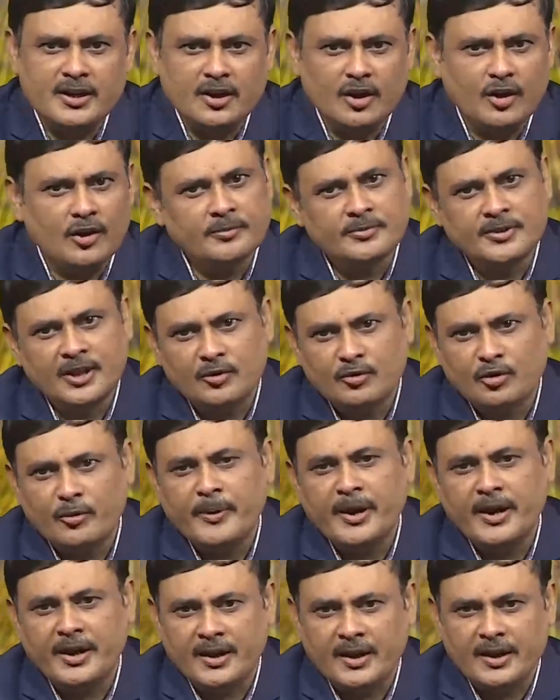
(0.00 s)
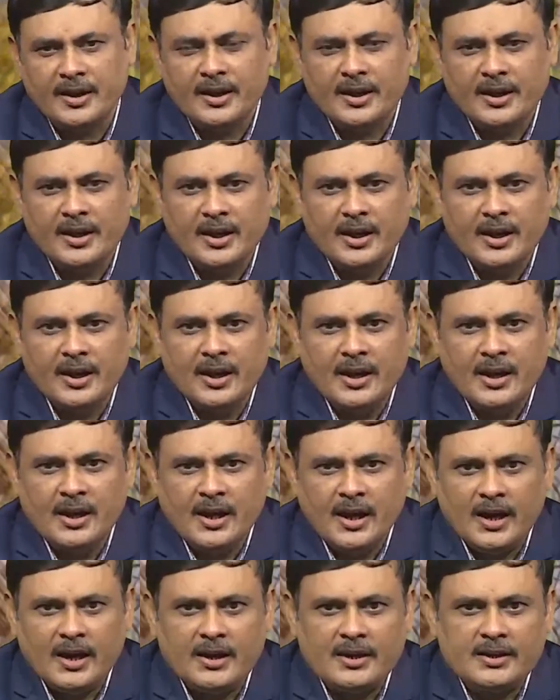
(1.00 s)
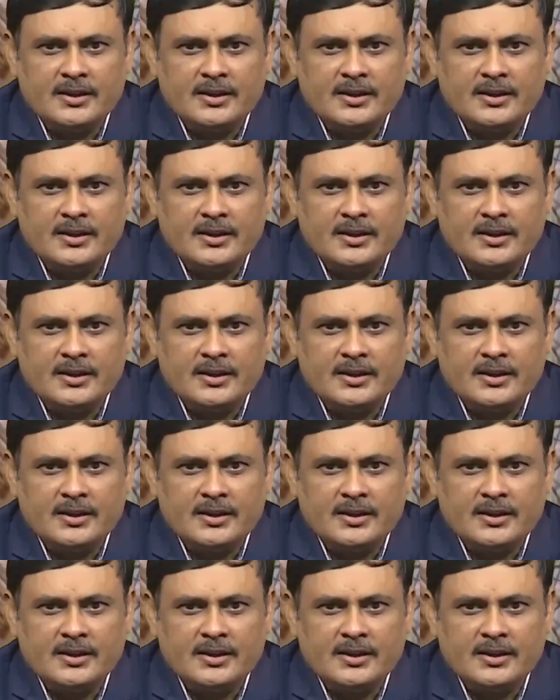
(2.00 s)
of the women, and